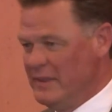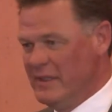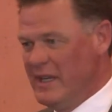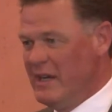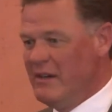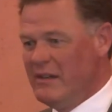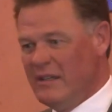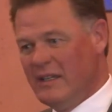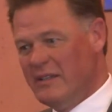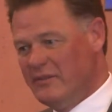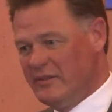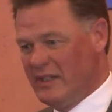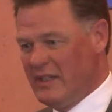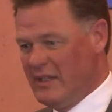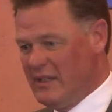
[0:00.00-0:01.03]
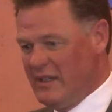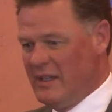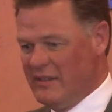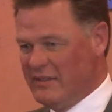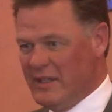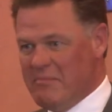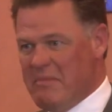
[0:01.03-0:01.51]
Garrett
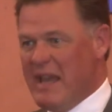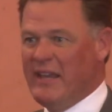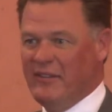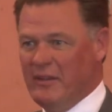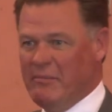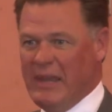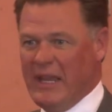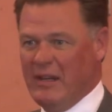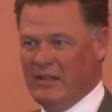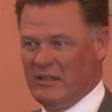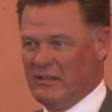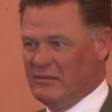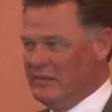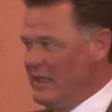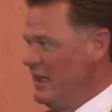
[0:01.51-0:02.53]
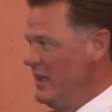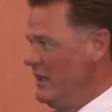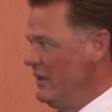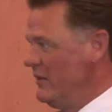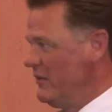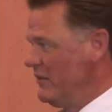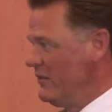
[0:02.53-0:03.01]
is an amazing banker, and
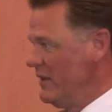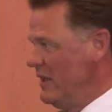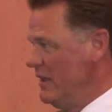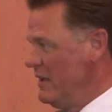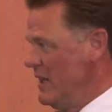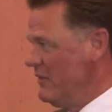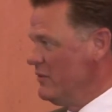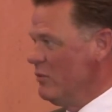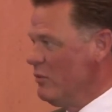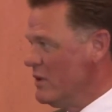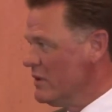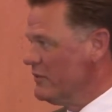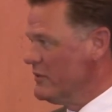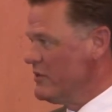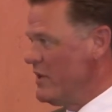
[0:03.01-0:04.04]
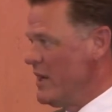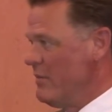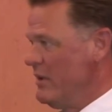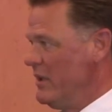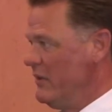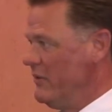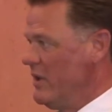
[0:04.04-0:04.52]
he does a wonderful job
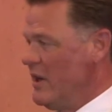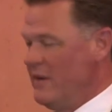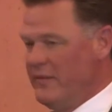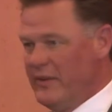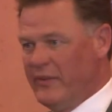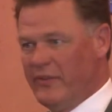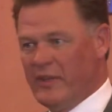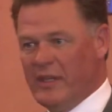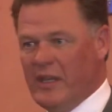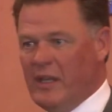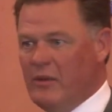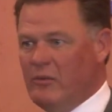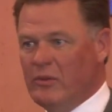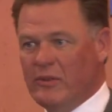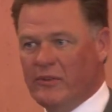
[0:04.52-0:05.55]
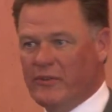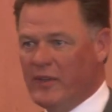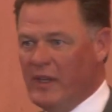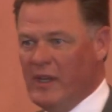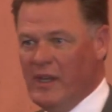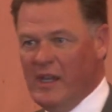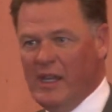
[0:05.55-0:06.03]
at his office, and
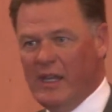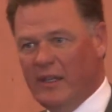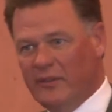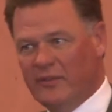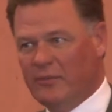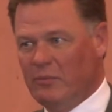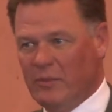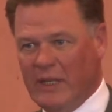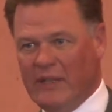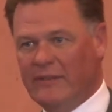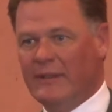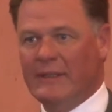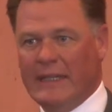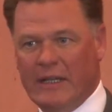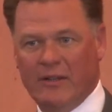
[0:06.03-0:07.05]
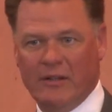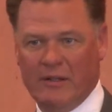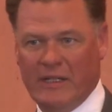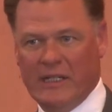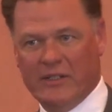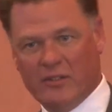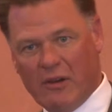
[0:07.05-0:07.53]
he's a leader.
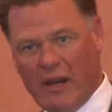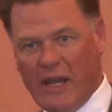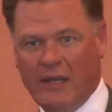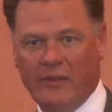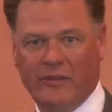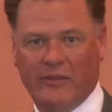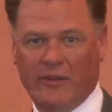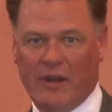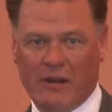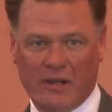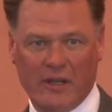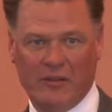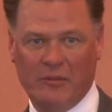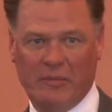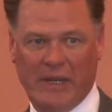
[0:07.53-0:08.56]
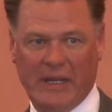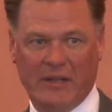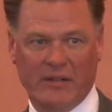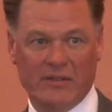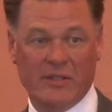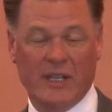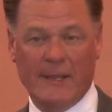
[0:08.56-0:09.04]
He trains our other
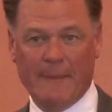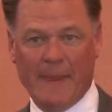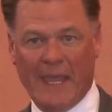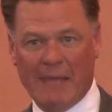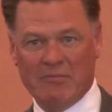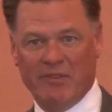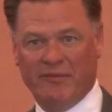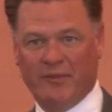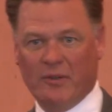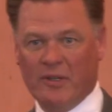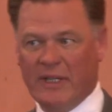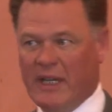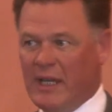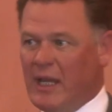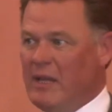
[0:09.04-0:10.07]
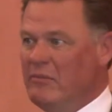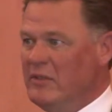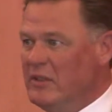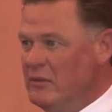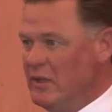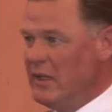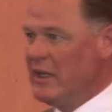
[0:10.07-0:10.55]
bankers. And before he came
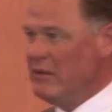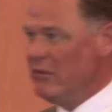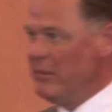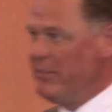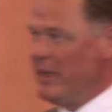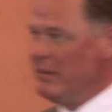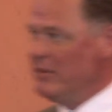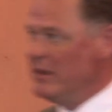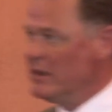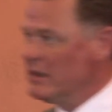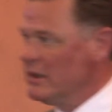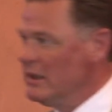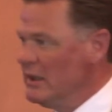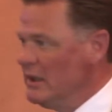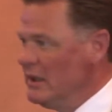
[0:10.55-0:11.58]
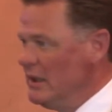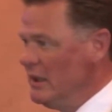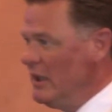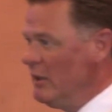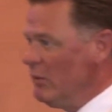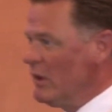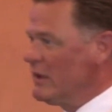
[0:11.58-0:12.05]
to work at Republic,
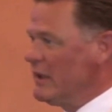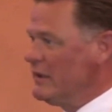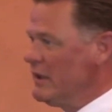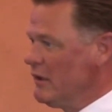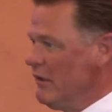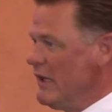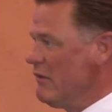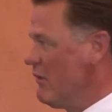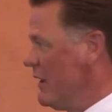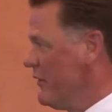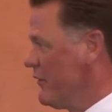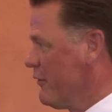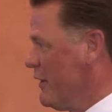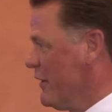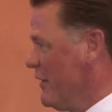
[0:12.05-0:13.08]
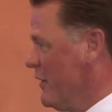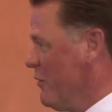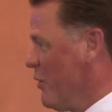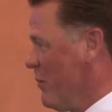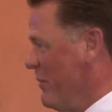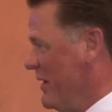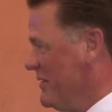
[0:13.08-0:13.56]
he worked at the Greek restaurant in
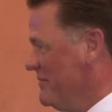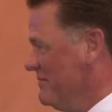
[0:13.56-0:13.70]
Norman.